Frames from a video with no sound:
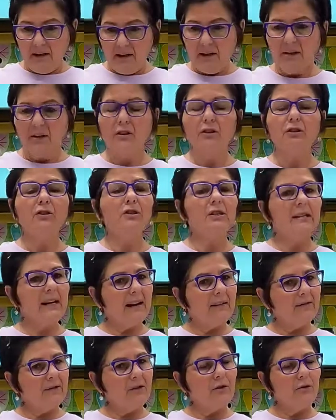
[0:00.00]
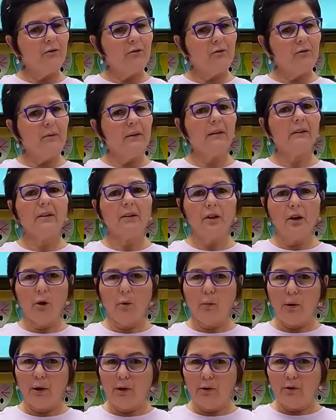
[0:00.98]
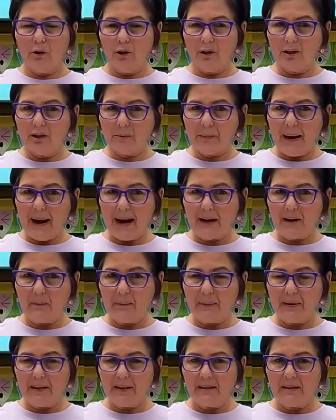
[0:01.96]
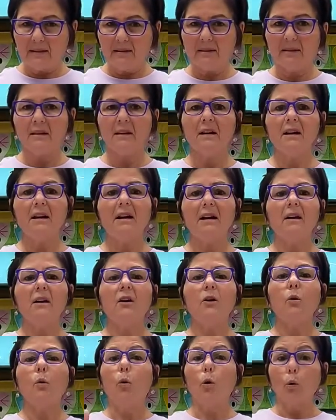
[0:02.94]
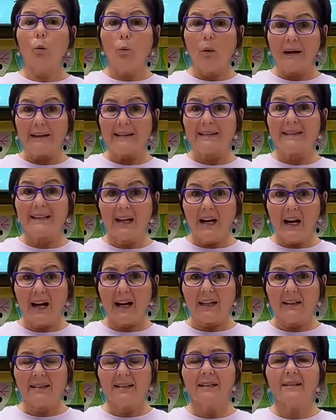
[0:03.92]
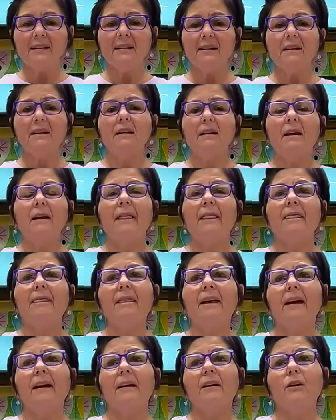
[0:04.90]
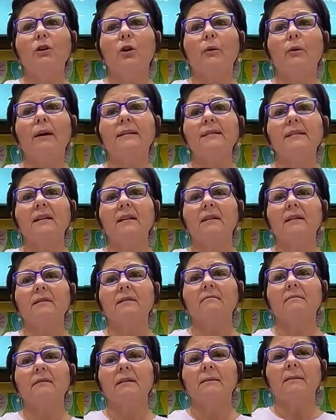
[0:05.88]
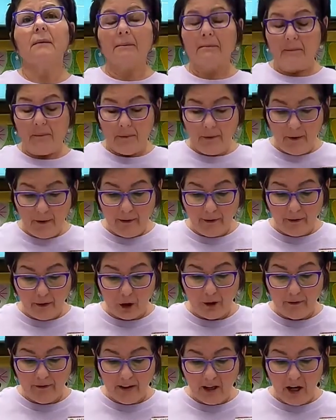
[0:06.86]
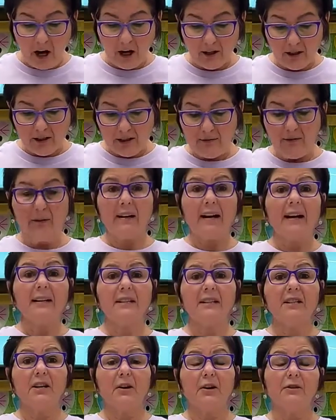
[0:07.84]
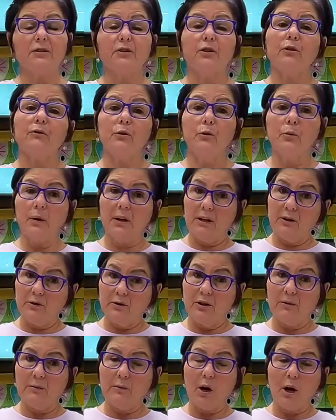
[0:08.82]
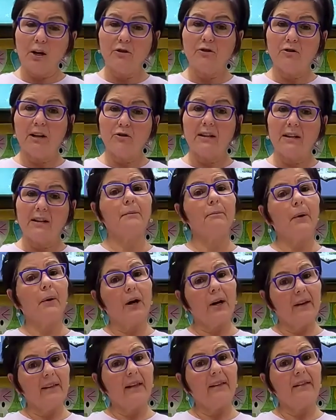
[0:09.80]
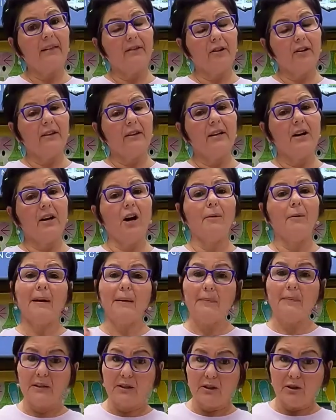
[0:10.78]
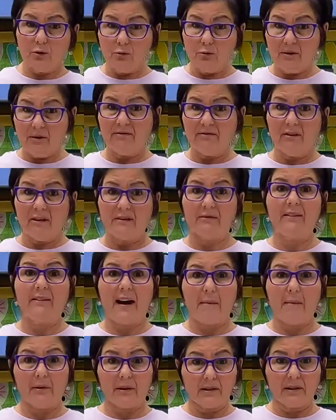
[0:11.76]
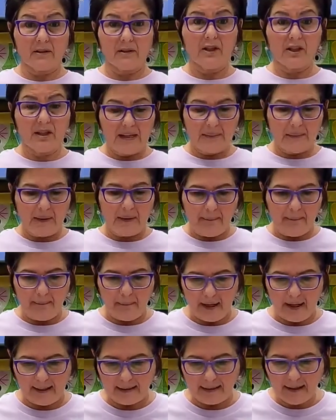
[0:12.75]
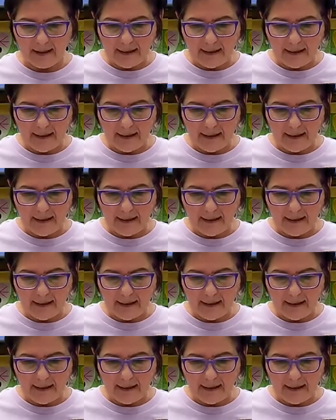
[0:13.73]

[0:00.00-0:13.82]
you'll just have to, when you look at your pattern pieces or what to cut, that it's gonna, the 1/3 of the yard is for the exterior, so if you want to do some contrasting, part of that 1/3 of the yard may be in 2 different fabrics, so just keep that in mind.